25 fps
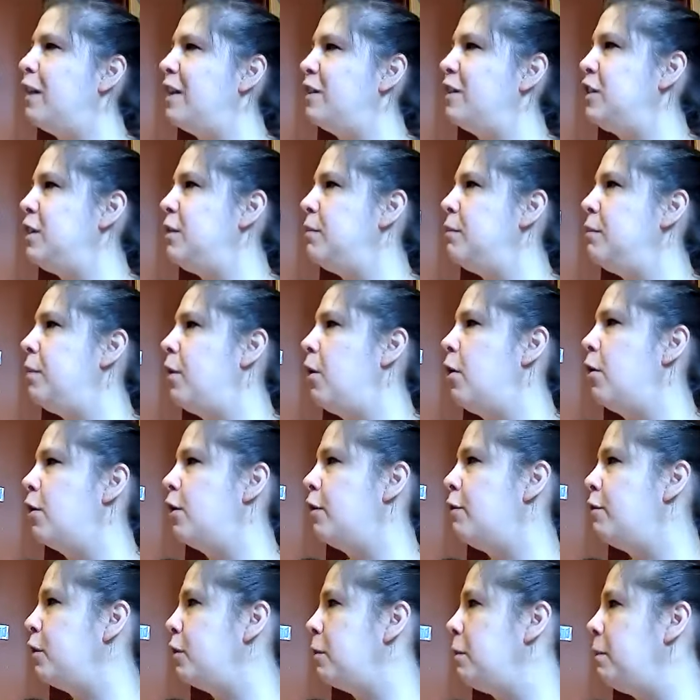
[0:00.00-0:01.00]
fleshy
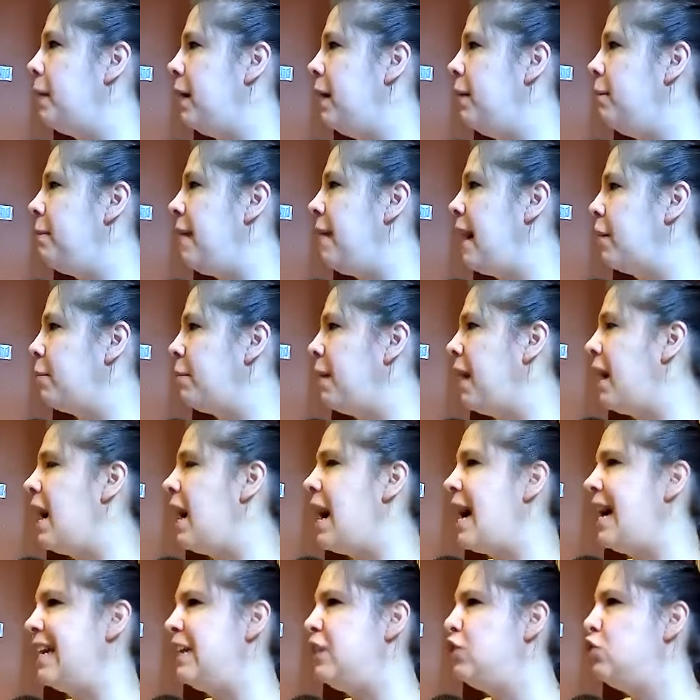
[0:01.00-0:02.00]
part of your butt back
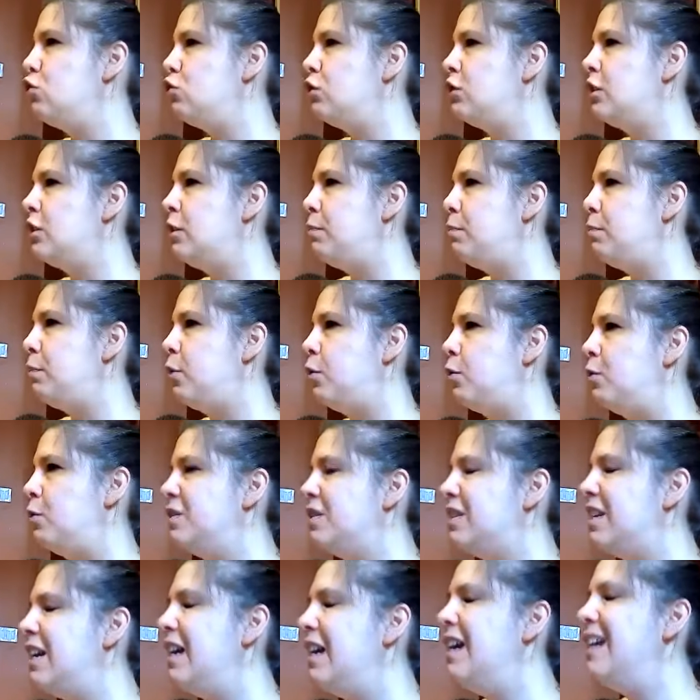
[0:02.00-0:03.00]
behind your sit
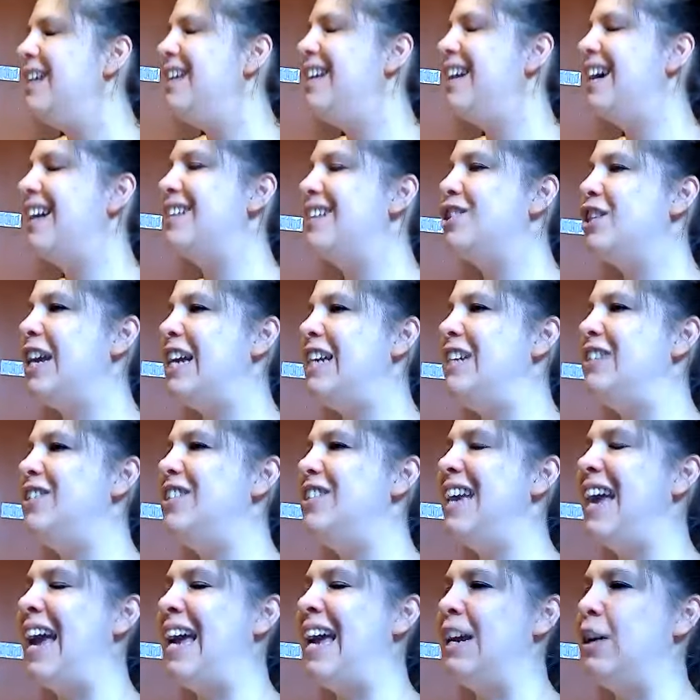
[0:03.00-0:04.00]
bones, you got to change
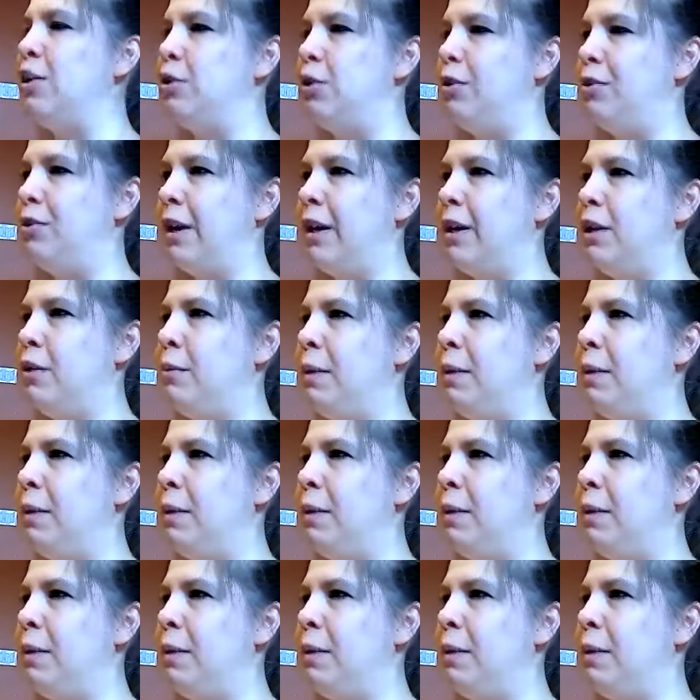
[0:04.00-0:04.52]
the angle, right?